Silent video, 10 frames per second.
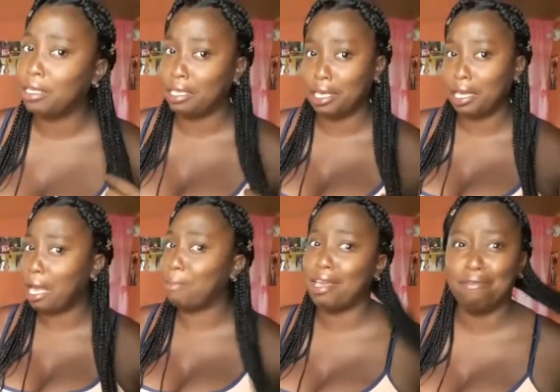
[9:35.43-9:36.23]
Yeah,
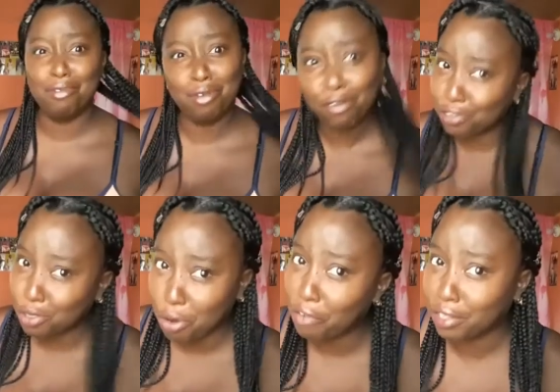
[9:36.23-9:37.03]
can me have enough
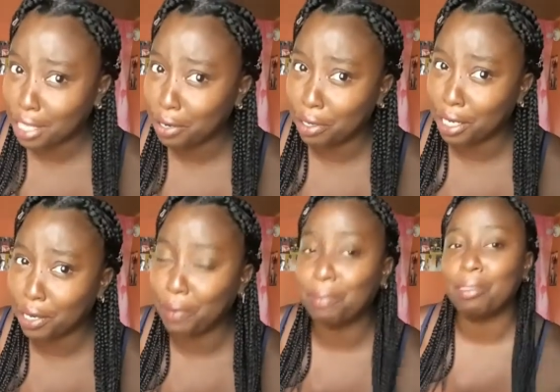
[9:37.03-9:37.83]
story to tell on, you
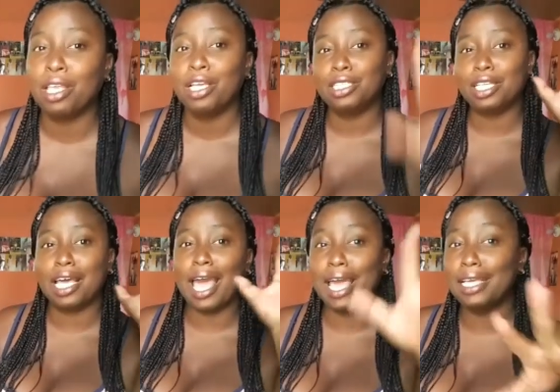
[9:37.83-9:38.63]
know? So
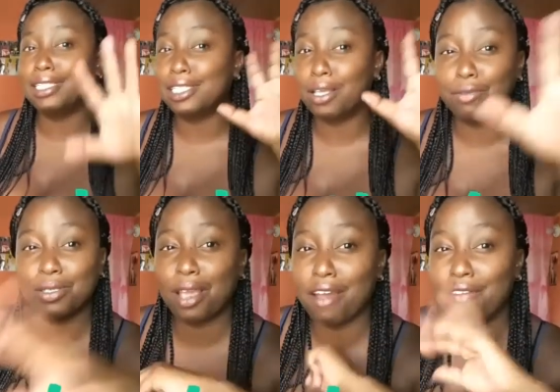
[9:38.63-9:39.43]
guys,
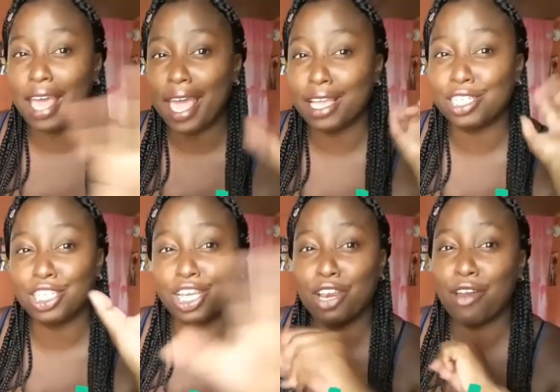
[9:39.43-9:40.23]
subscribe, like,
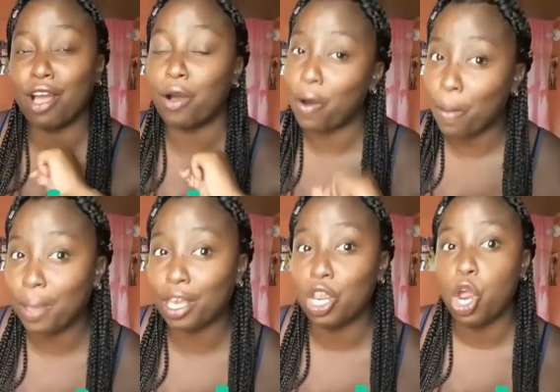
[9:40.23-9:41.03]
share, and
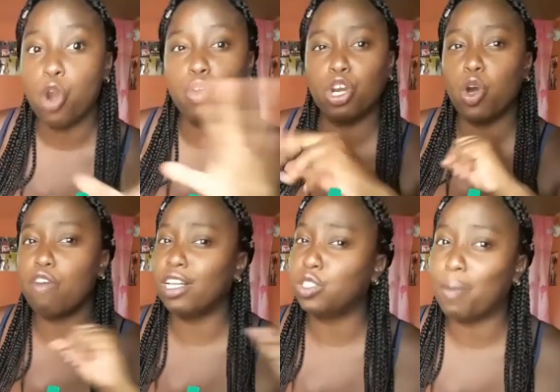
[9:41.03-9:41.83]
comment. Run go
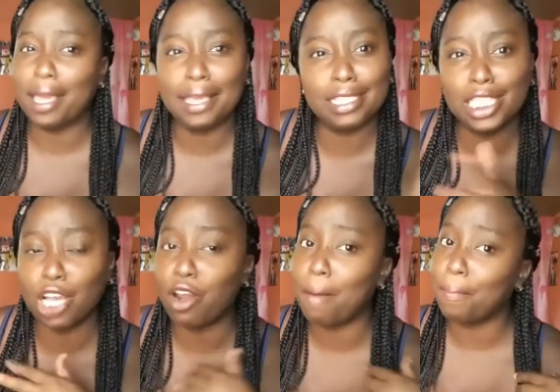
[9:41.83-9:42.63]
over to my
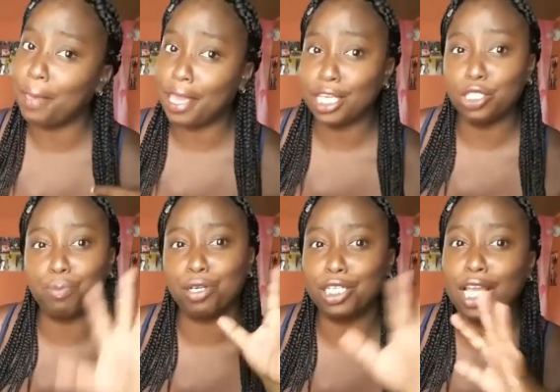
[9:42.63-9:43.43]
Instagram page,
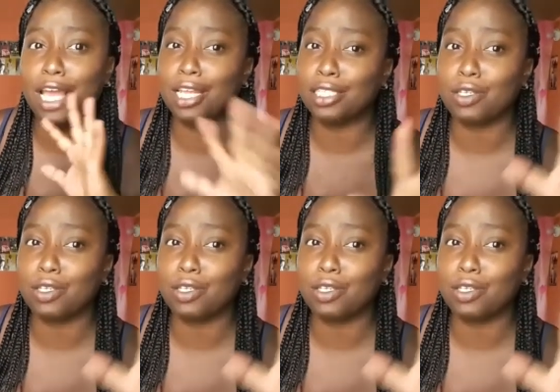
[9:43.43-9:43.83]
pretty_Nita.